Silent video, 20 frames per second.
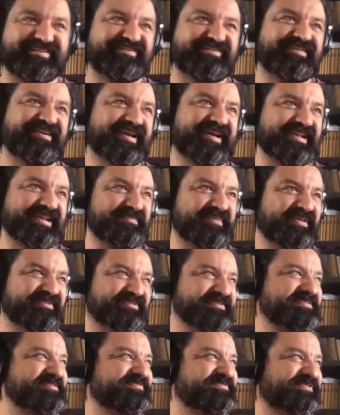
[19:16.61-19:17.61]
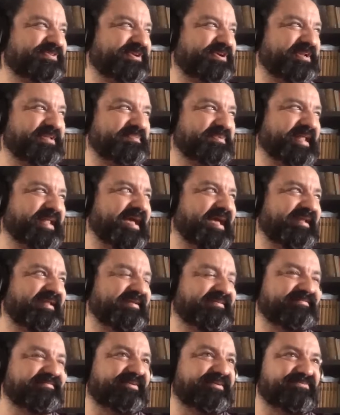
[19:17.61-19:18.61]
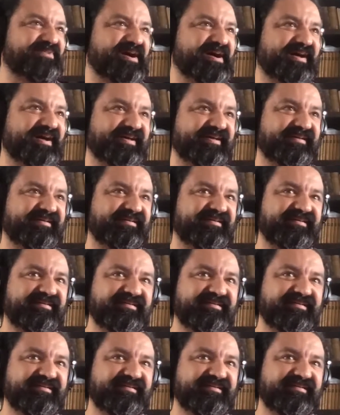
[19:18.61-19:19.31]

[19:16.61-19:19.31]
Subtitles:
academic reasons for learning, but yeah, like why?